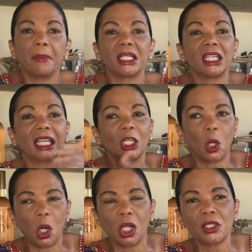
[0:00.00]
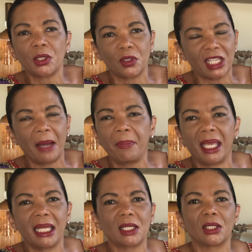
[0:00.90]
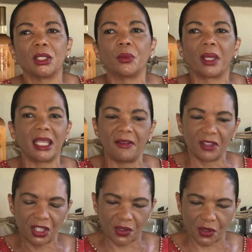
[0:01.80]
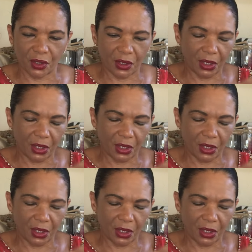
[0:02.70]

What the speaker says: but you can also, champagne is good with even dessert,